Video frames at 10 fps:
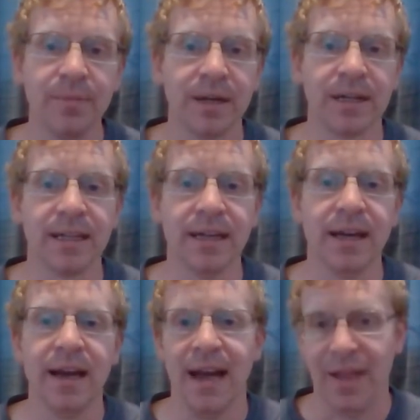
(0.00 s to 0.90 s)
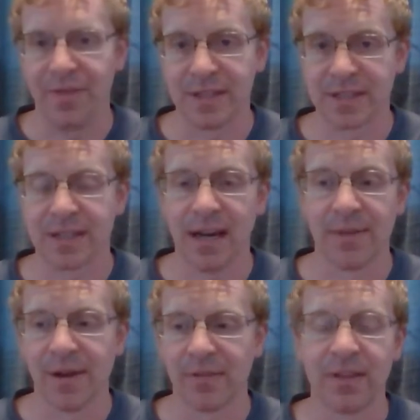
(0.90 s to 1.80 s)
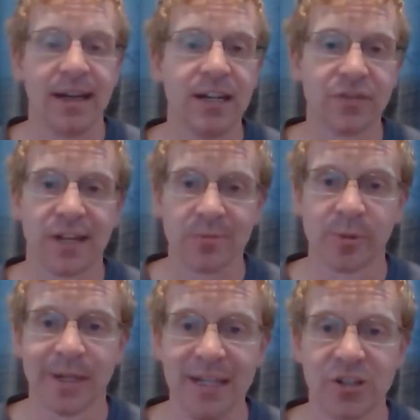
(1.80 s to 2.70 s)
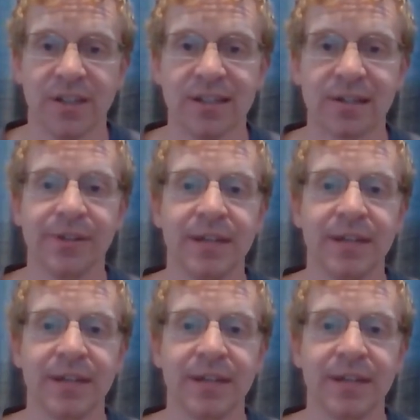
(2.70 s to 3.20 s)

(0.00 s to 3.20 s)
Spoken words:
Everybody at this time, after the age of exploration,